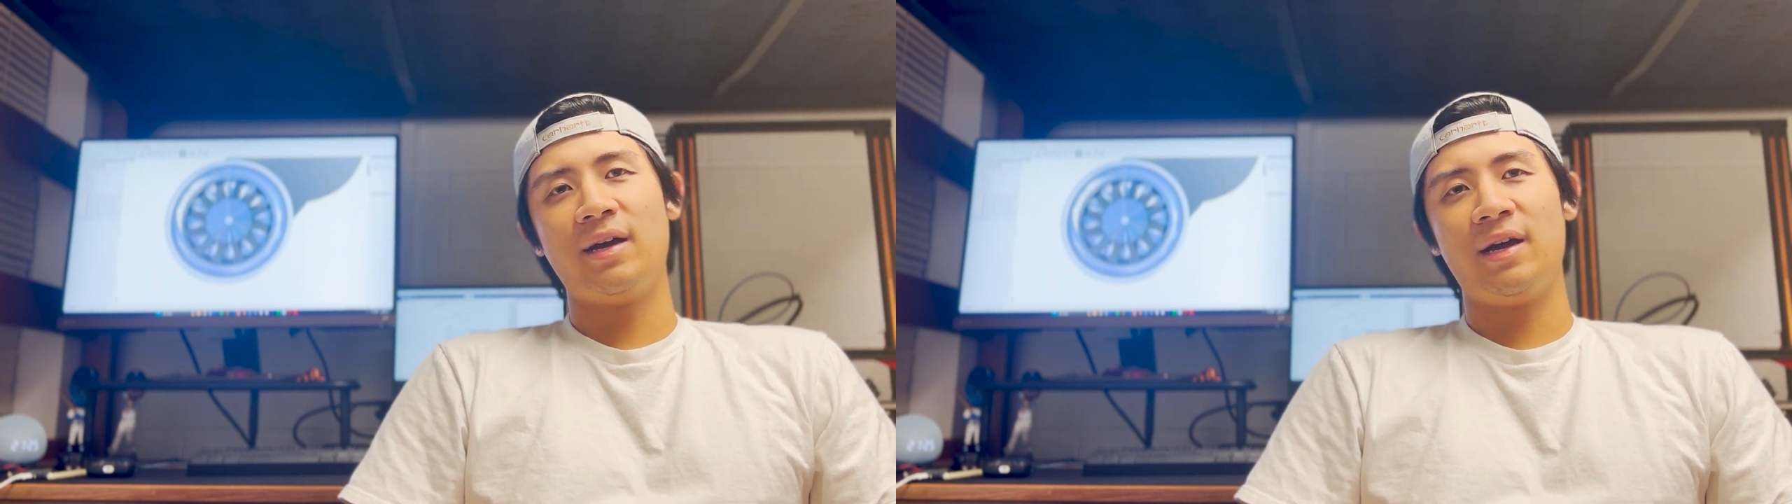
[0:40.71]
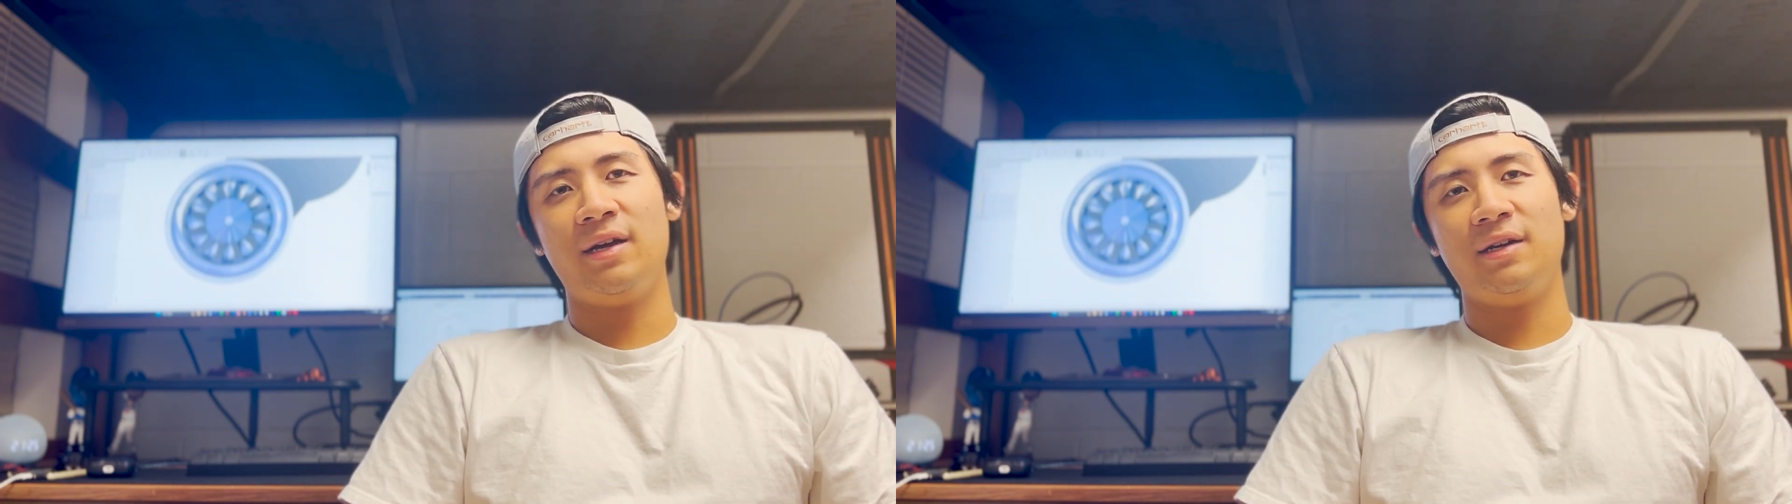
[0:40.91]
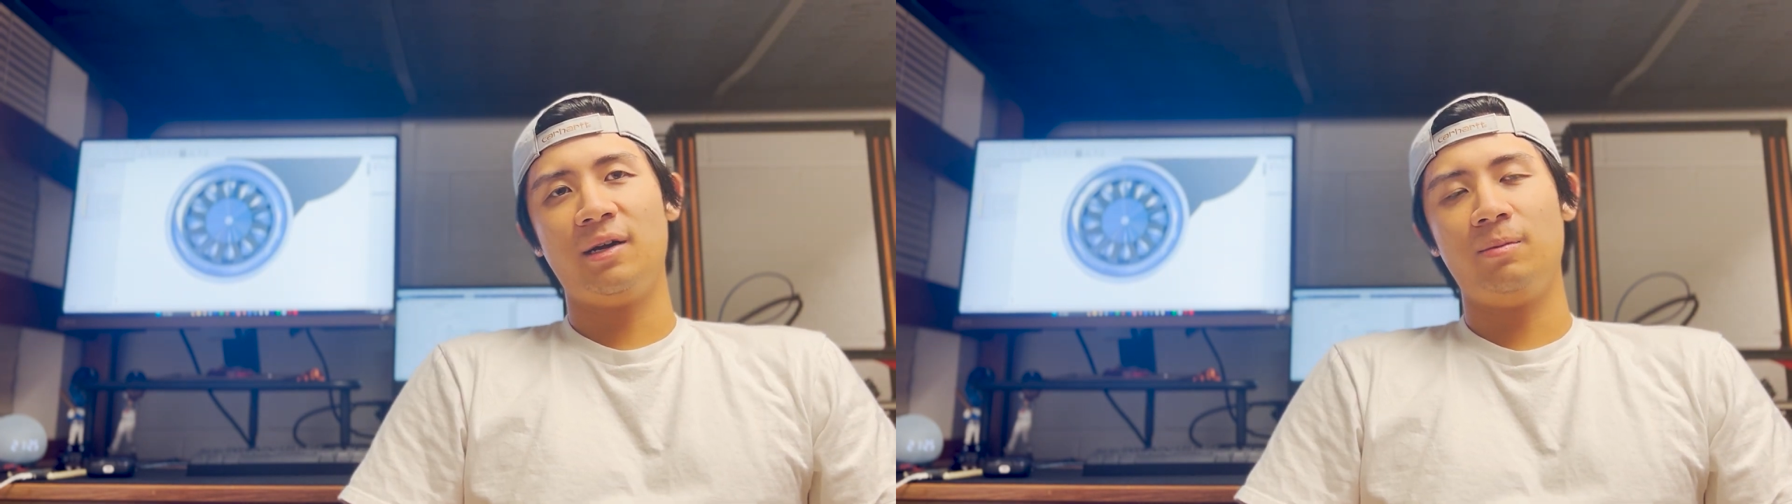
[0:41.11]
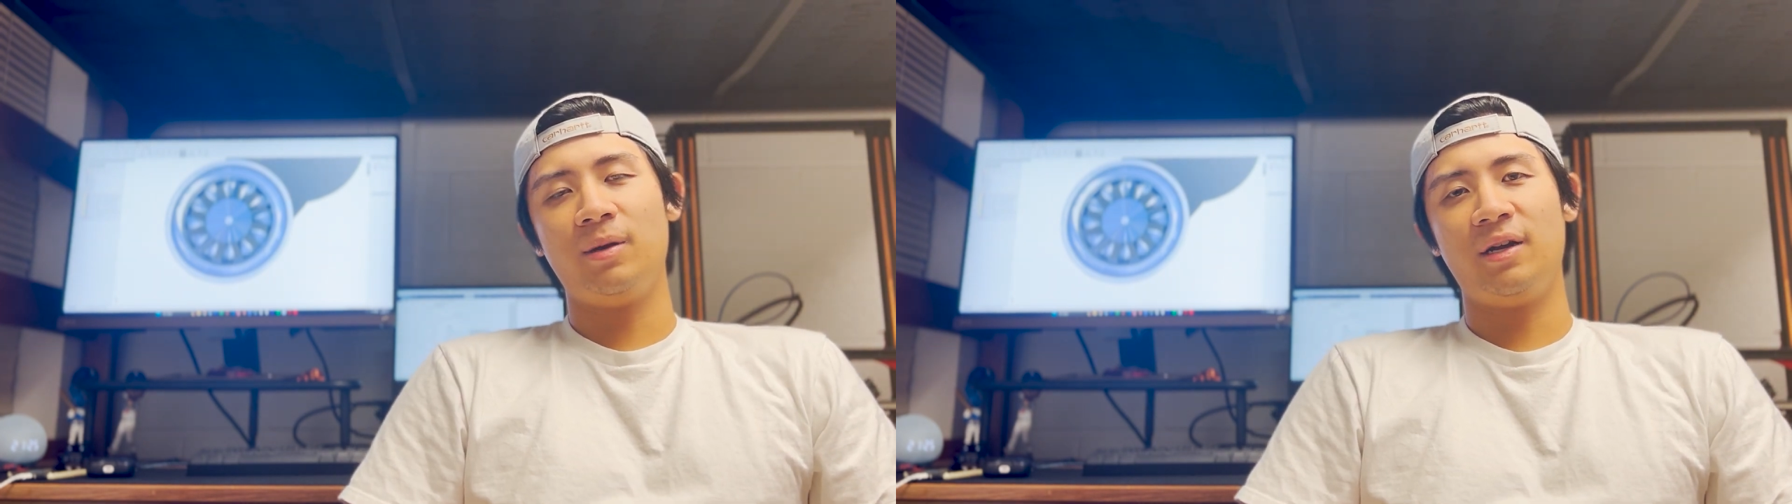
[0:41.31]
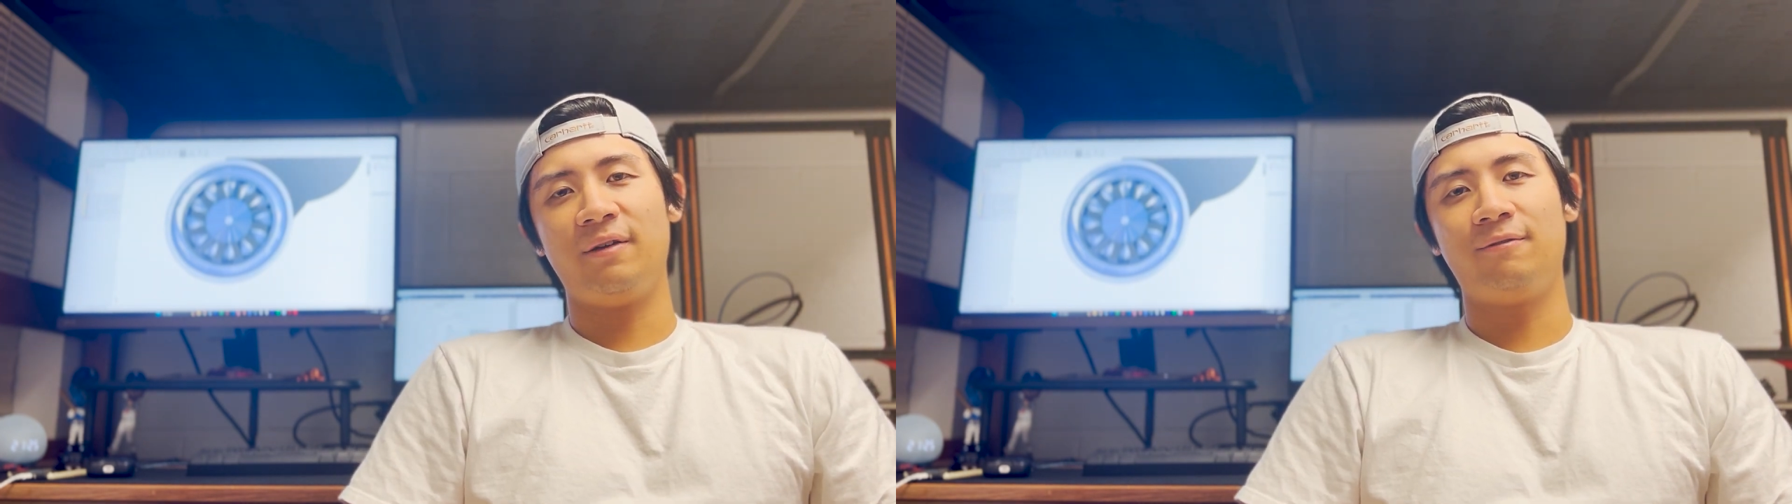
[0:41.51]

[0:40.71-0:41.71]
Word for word: I ended up hitting